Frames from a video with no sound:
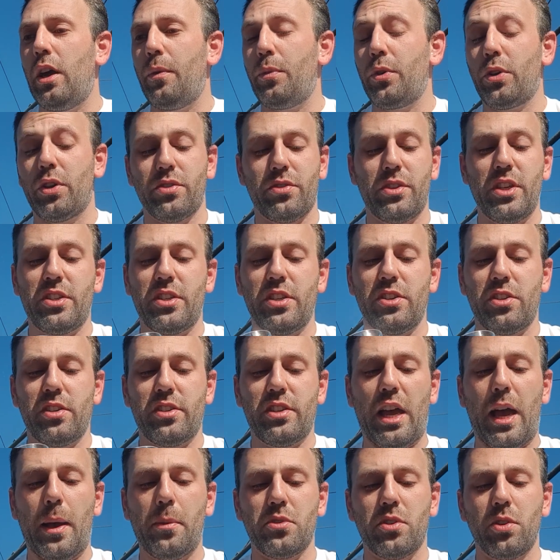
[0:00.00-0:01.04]
because this is
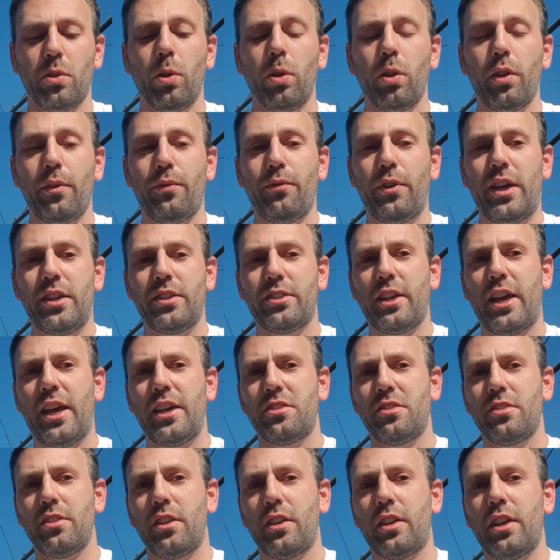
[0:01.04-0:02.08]
just absolutely
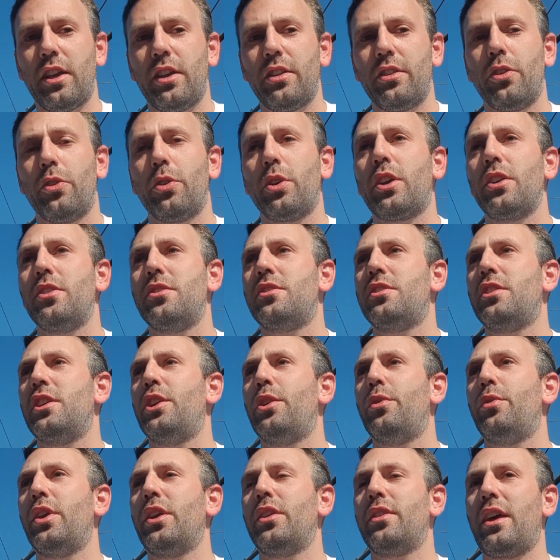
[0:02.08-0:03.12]
fantastic. And though,
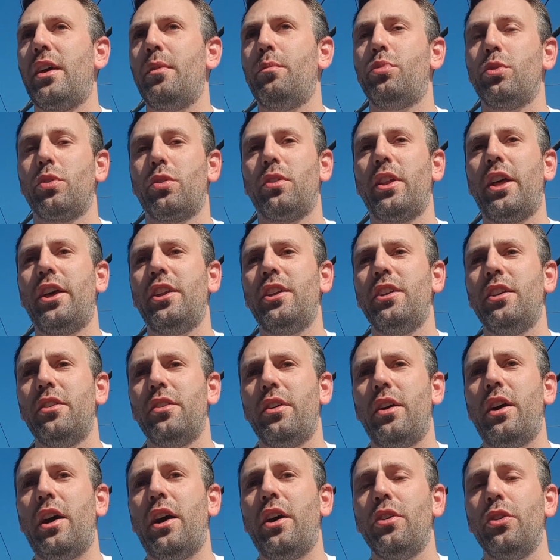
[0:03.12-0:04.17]
considering that Bruichladdich
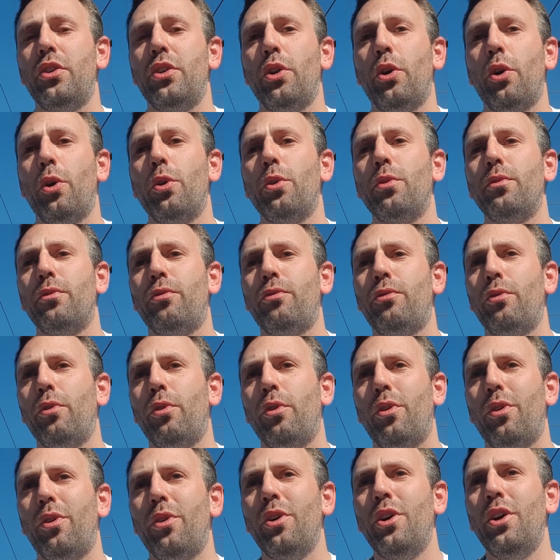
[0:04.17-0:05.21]
are known
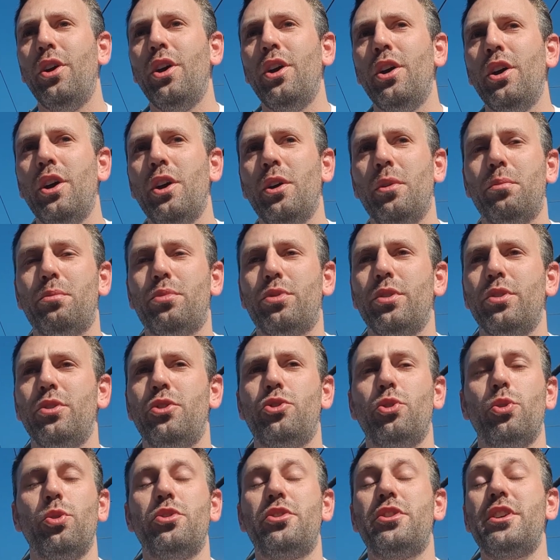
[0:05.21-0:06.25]
for
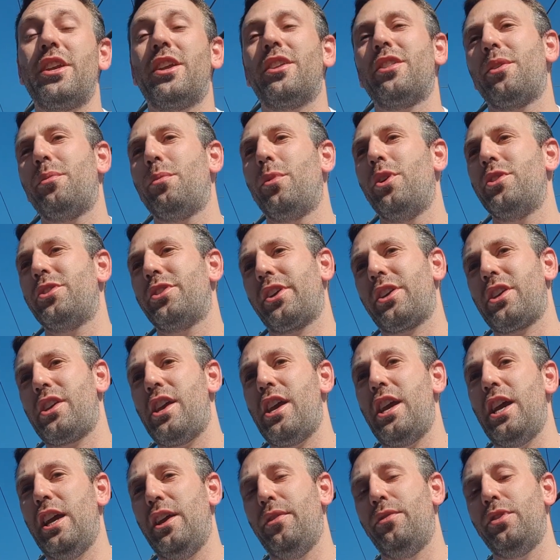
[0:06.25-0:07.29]
producing the most, like,
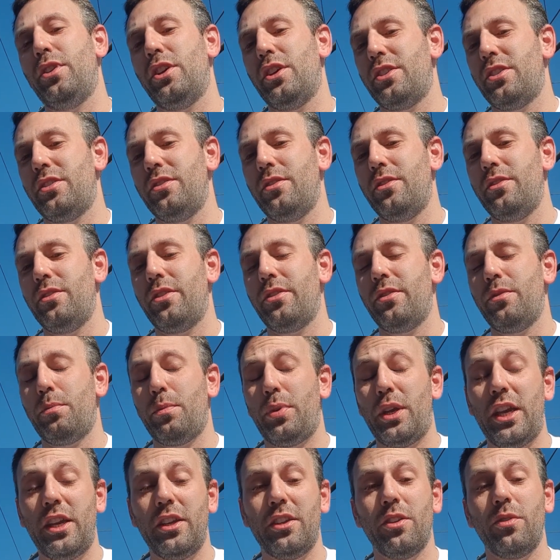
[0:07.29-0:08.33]
heaviest
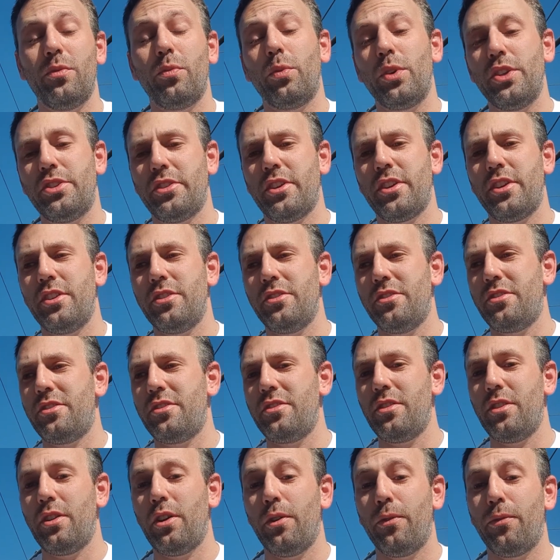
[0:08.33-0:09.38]
peated
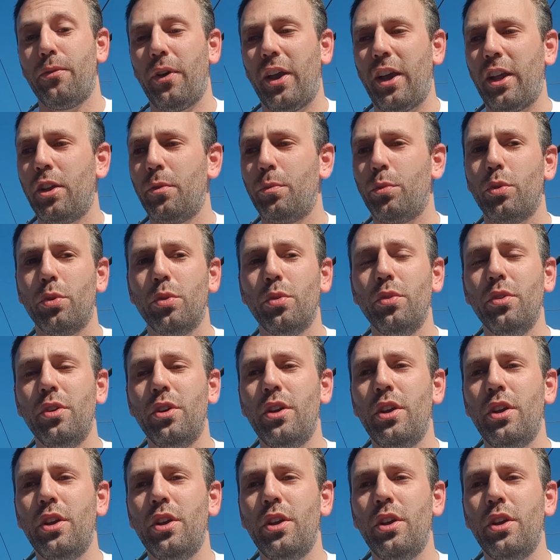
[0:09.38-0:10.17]
whiskies available,